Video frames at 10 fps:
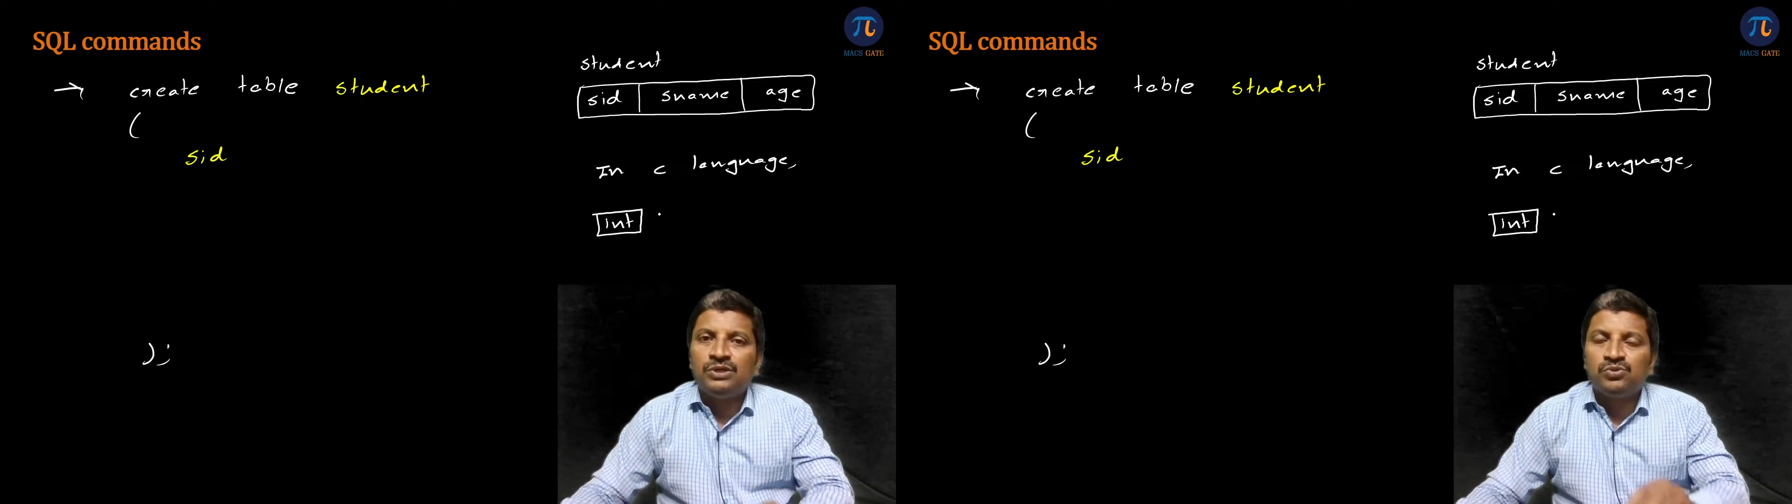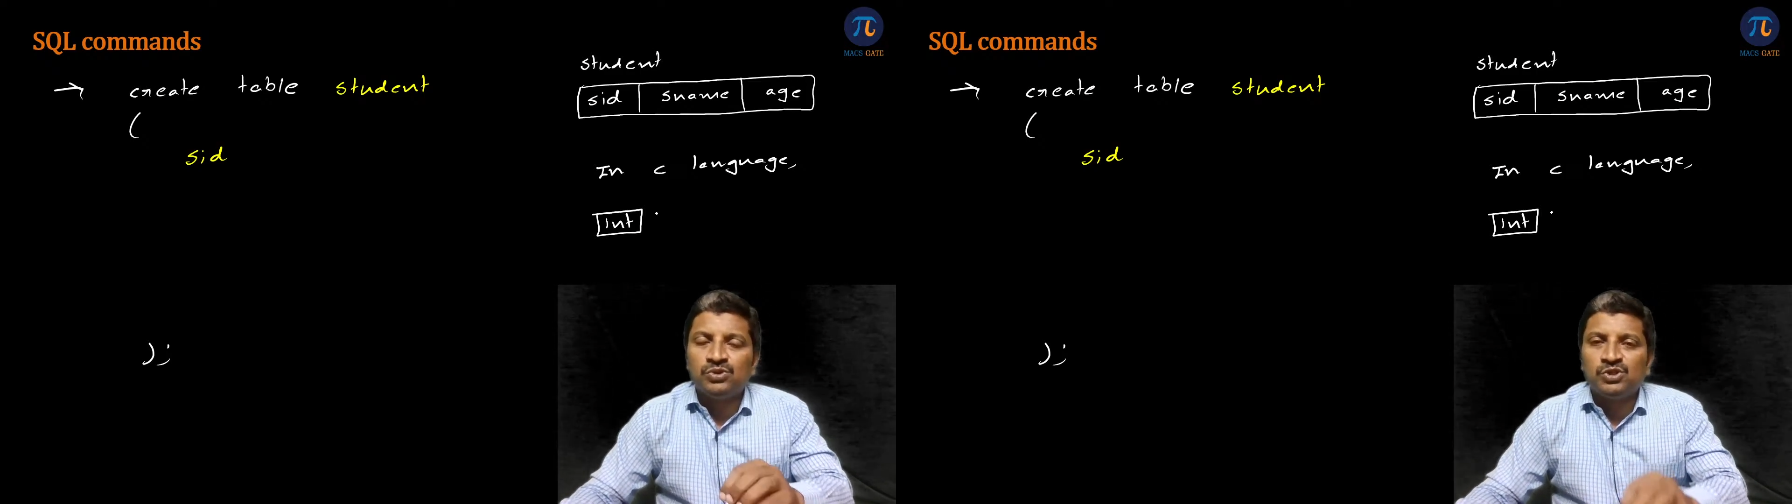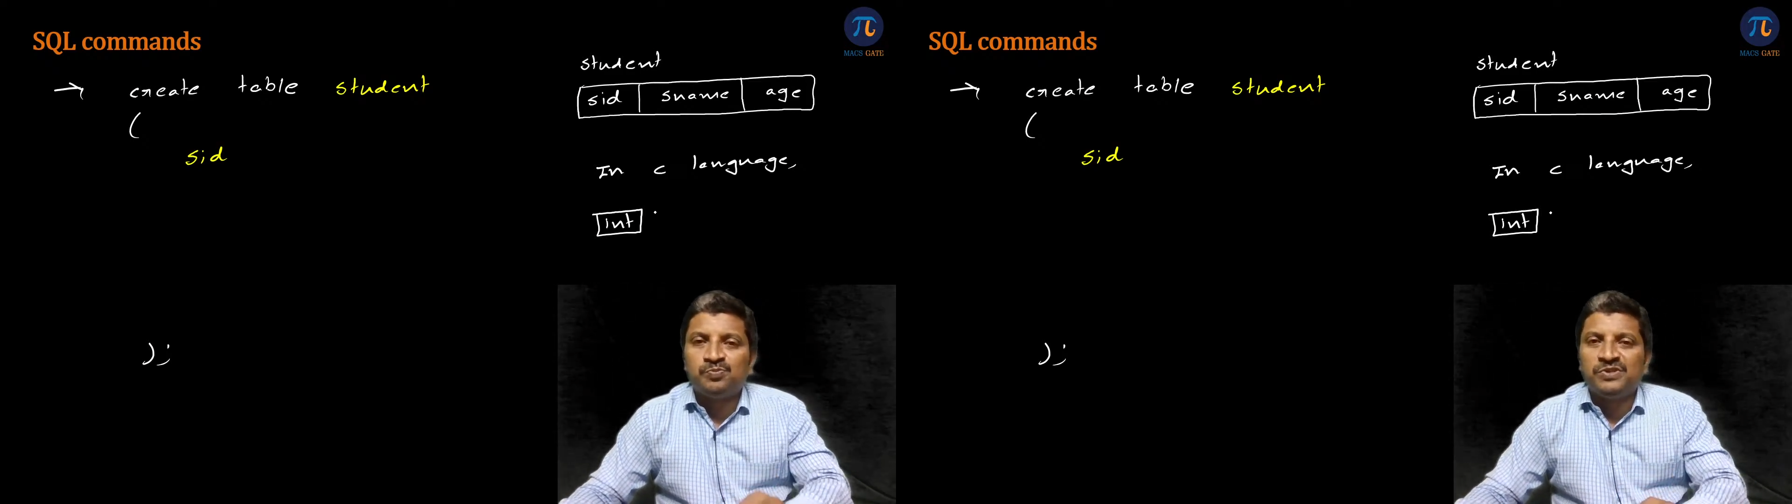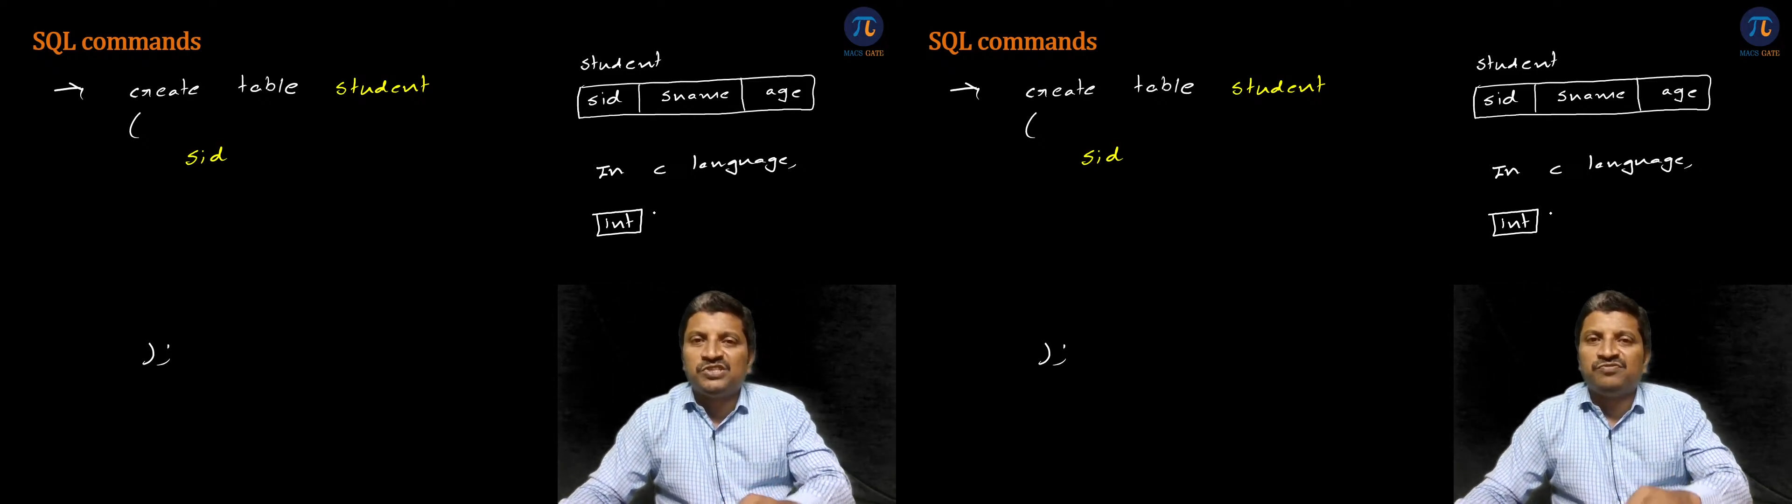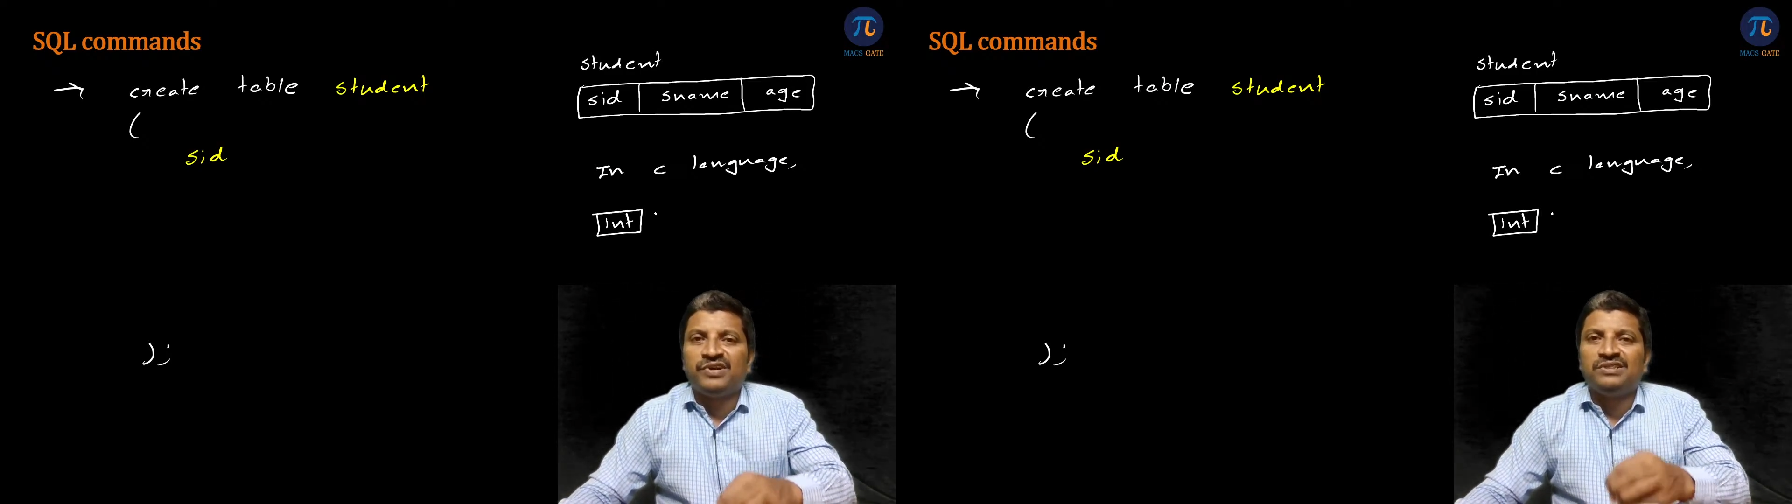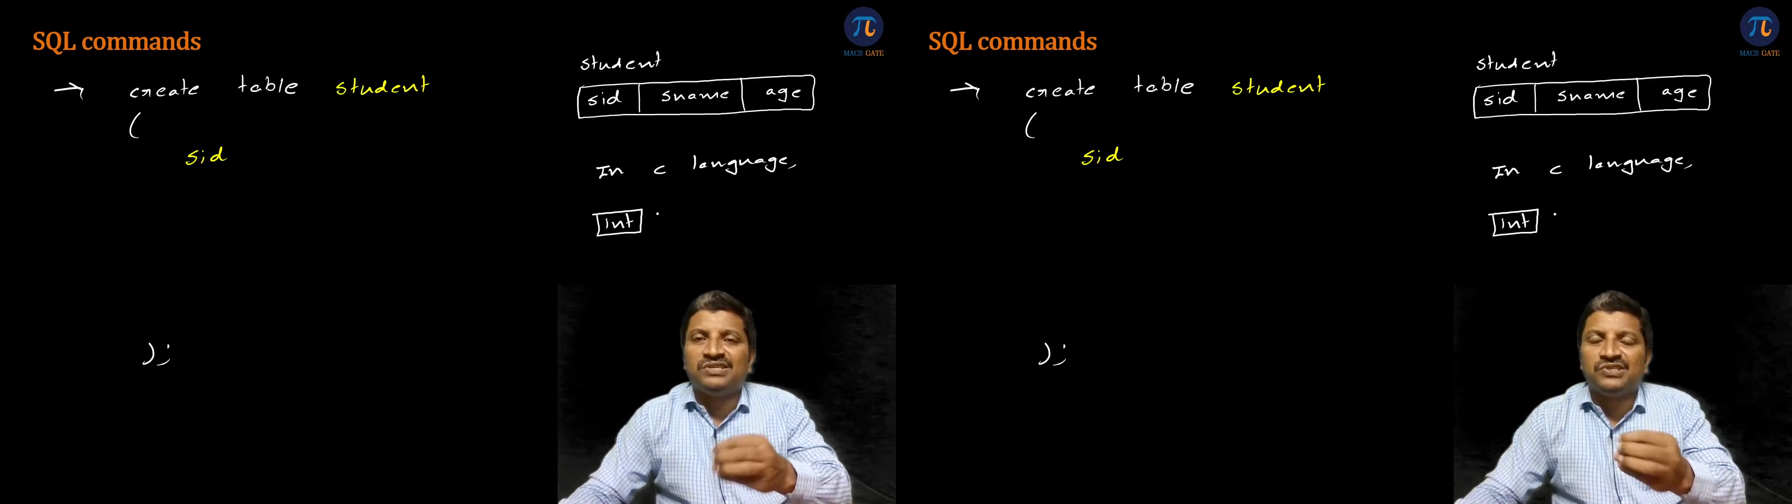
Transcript: to specify the